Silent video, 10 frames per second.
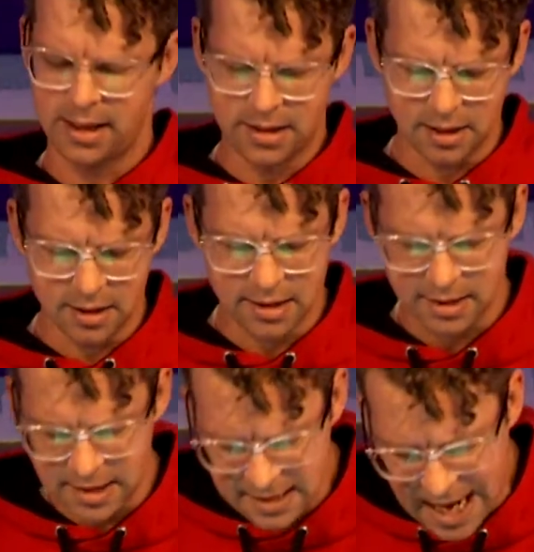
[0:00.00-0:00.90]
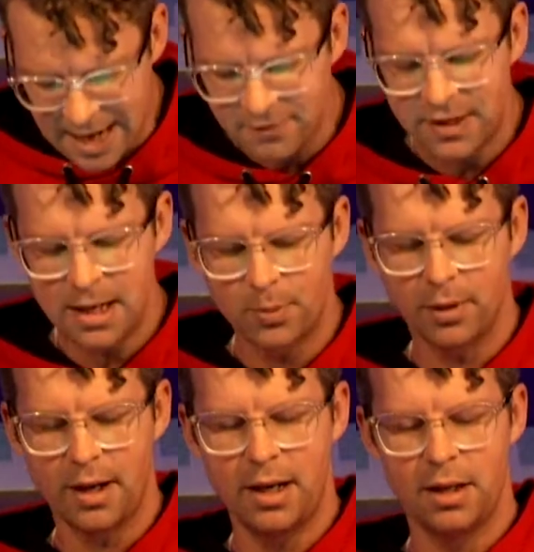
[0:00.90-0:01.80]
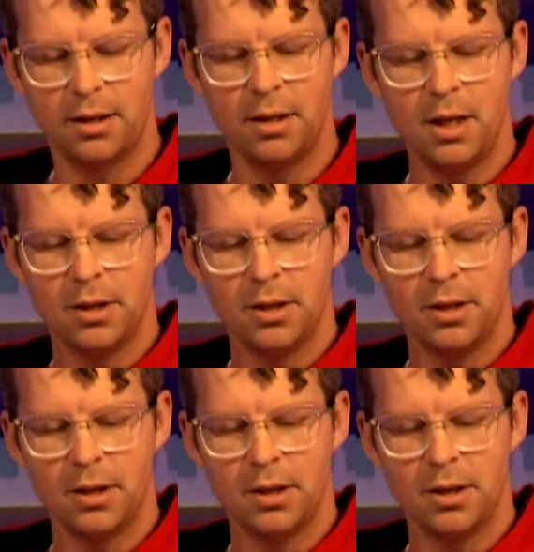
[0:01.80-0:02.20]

to dive deeper in